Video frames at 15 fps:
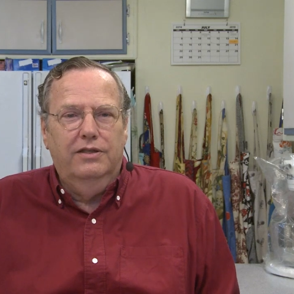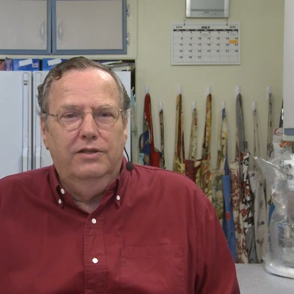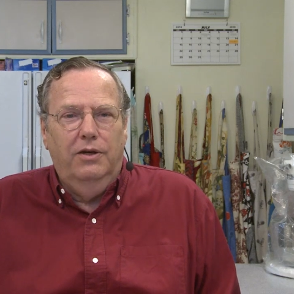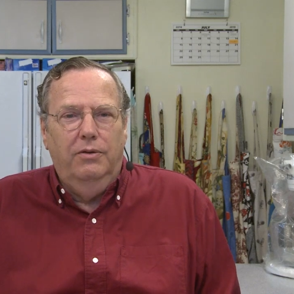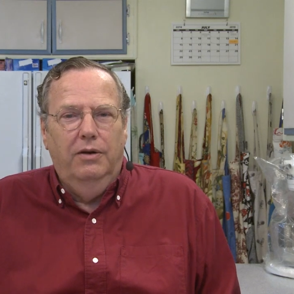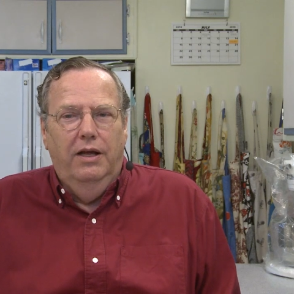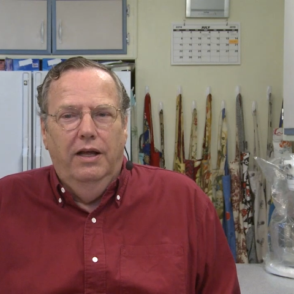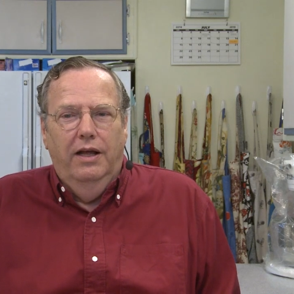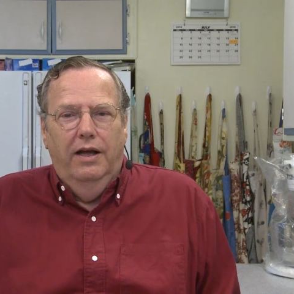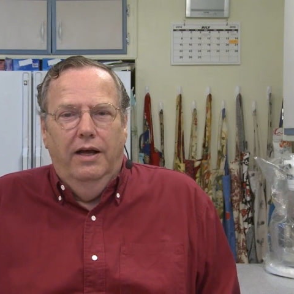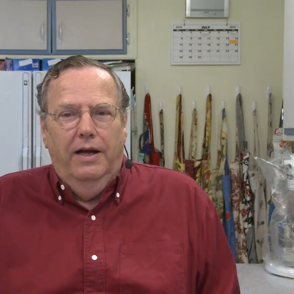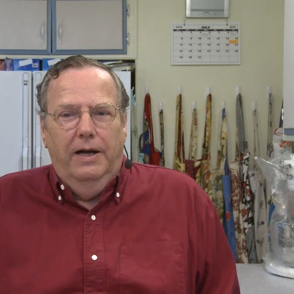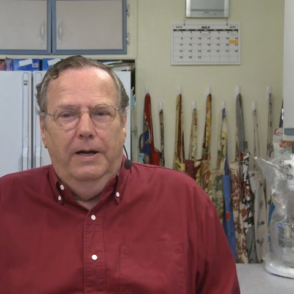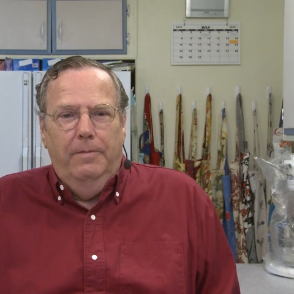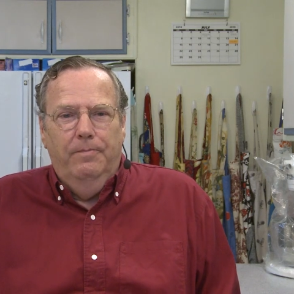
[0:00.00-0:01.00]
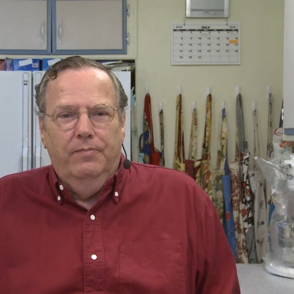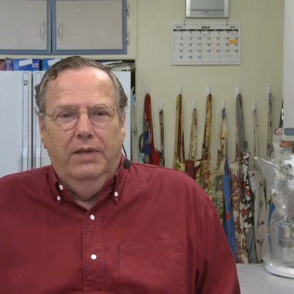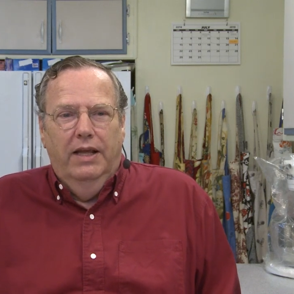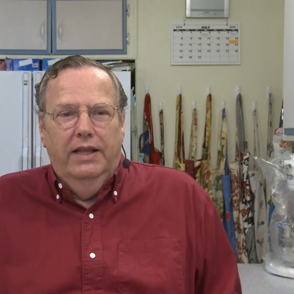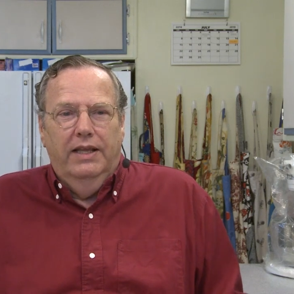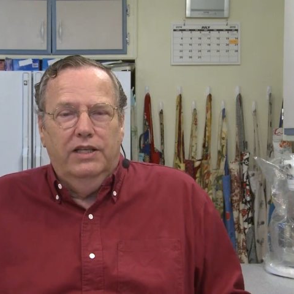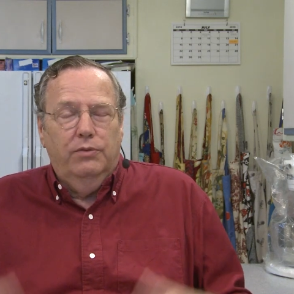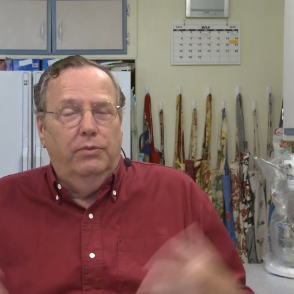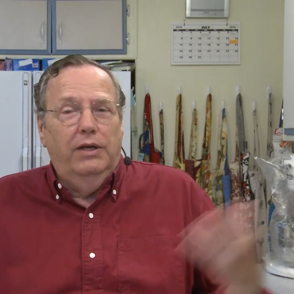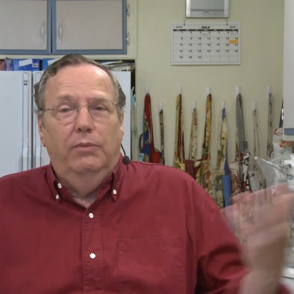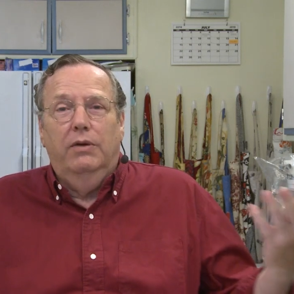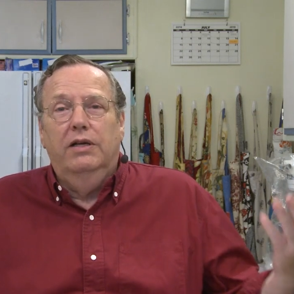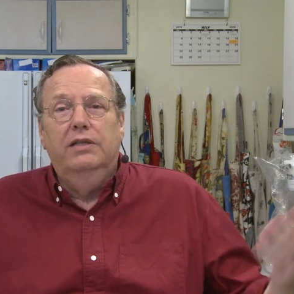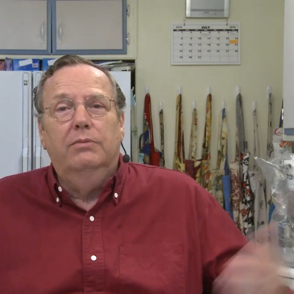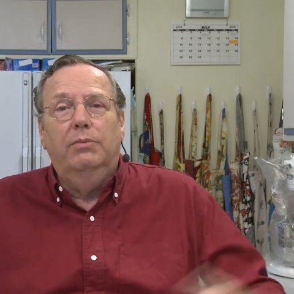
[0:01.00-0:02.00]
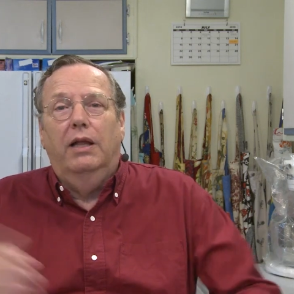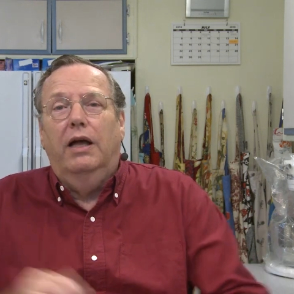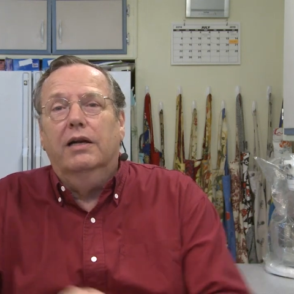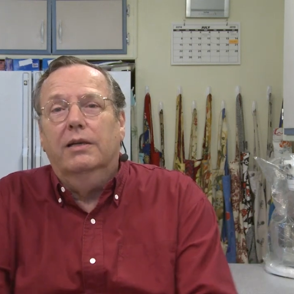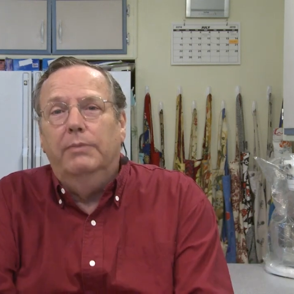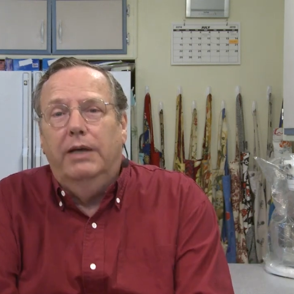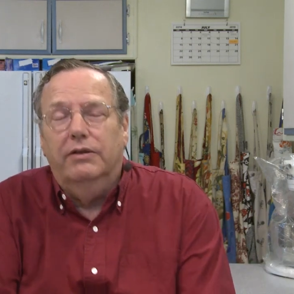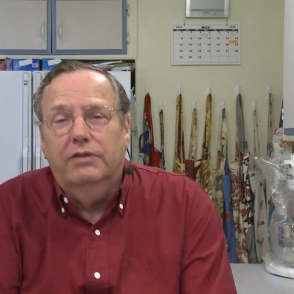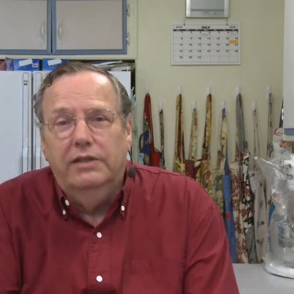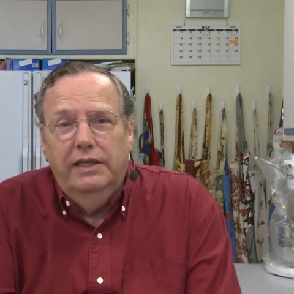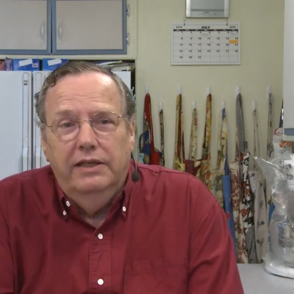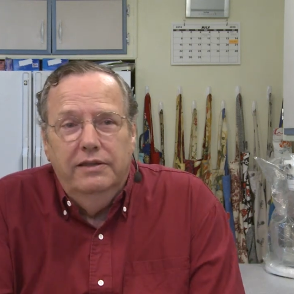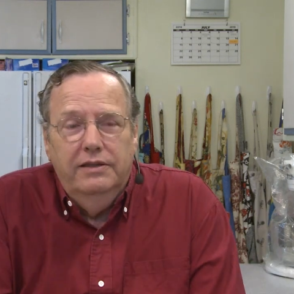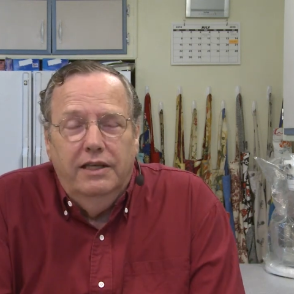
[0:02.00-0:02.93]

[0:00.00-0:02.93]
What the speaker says: So that's what I wanted to blog about today.